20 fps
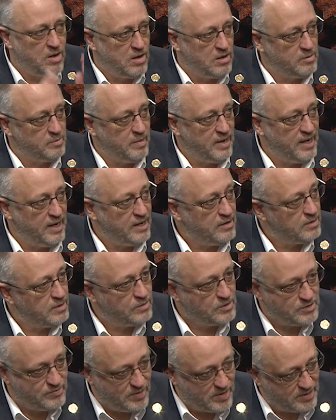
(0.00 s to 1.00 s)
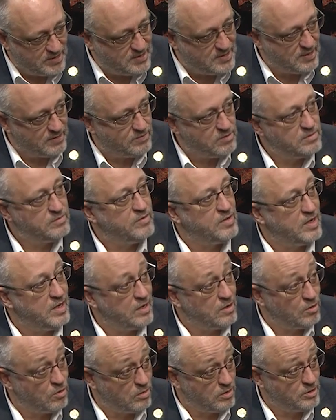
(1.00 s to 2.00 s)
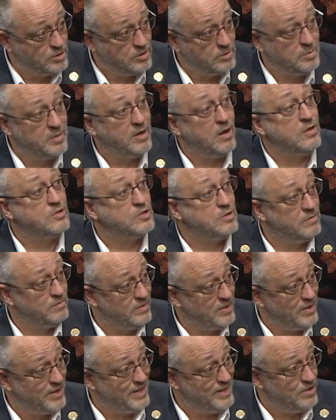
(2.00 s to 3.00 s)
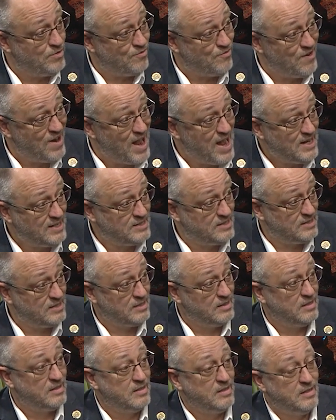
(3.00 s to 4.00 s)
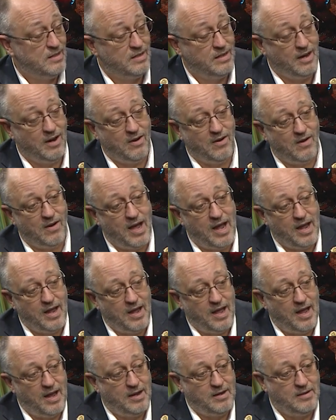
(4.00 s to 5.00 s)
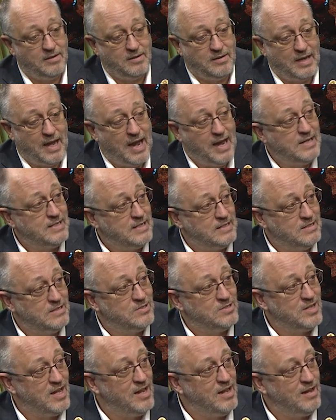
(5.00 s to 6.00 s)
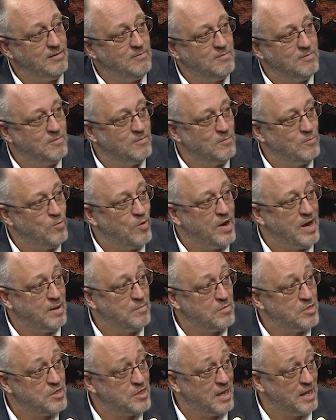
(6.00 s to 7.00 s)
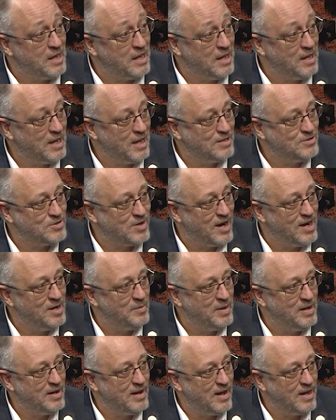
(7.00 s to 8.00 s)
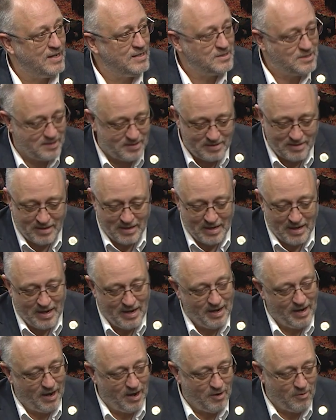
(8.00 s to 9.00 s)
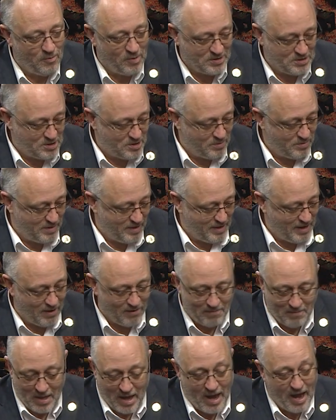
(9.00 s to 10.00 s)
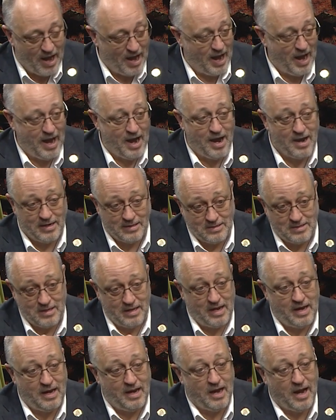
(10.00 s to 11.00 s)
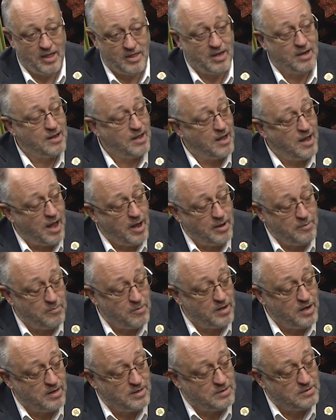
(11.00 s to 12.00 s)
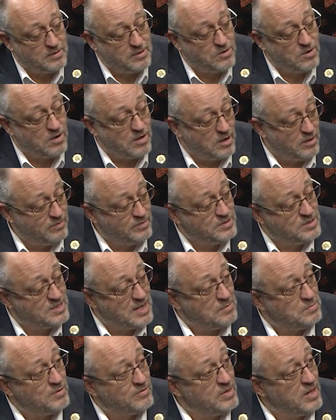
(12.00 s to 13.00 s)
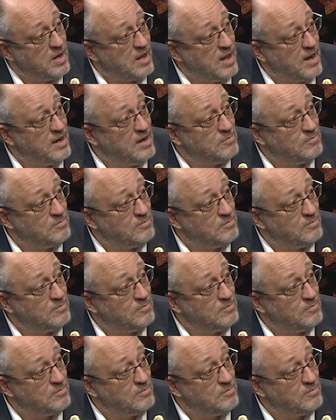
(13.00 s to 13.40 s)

long meeting that was very civil, very cordial, but also very direct. You know, I, I, I tend to say what I'm thinking. I try to be nice. And, you know, once in a, you know, I honestly, I think I, I stepped over the line at